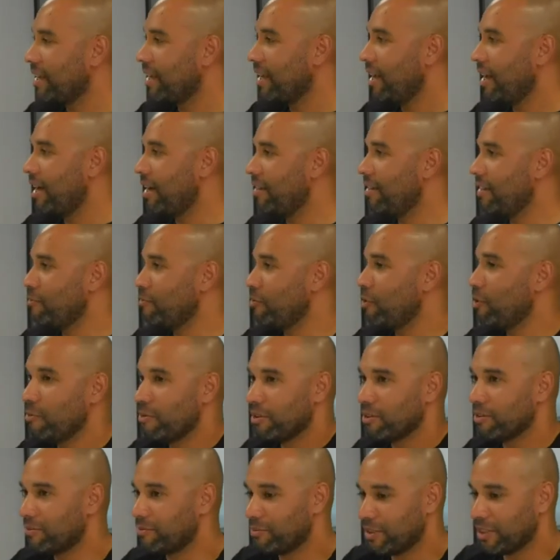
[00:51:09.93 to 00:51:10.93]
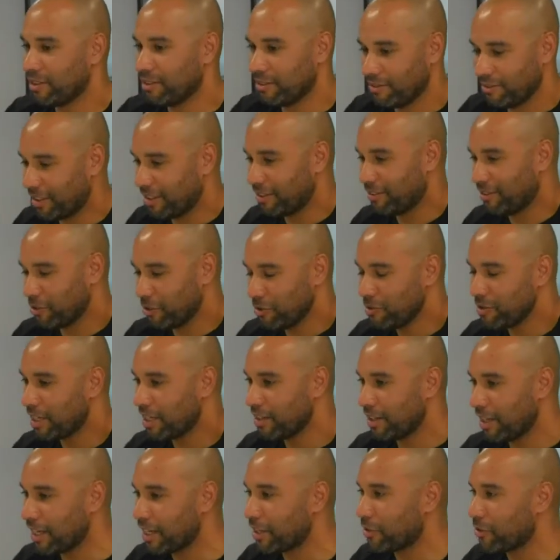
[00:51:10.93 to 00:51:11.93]
And that moment,
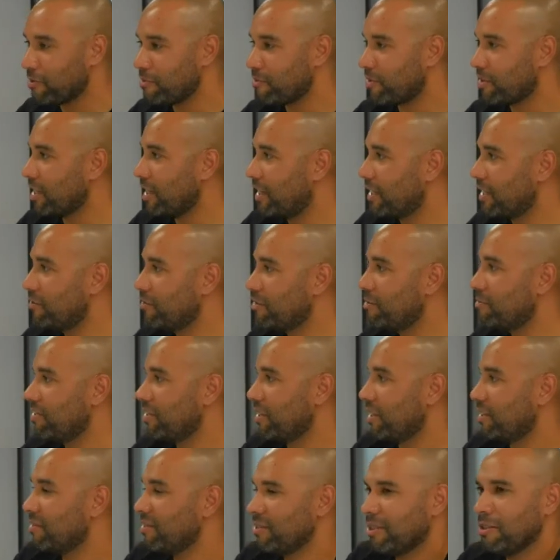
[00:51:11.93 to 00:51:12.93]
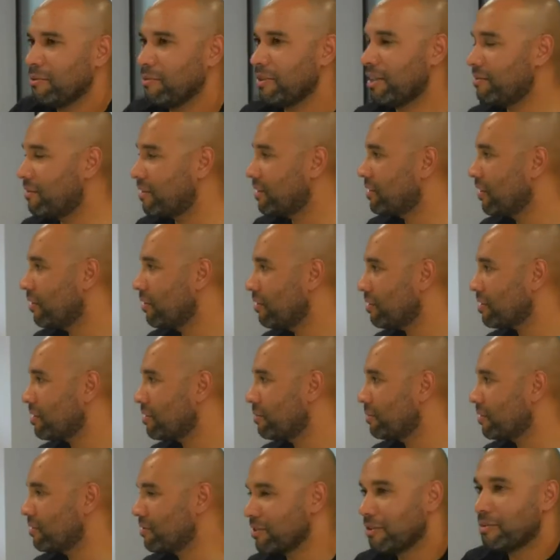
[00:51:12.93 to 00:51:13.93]
usually that group sat in a room and like, well, no one ever talks
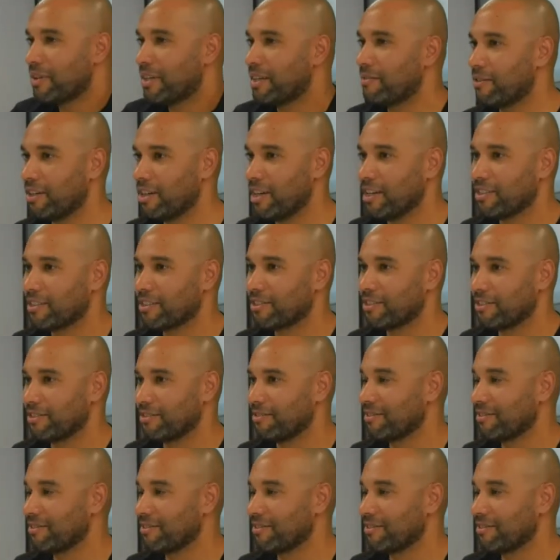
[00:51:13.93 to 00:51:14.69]
to us. No one ever asks us.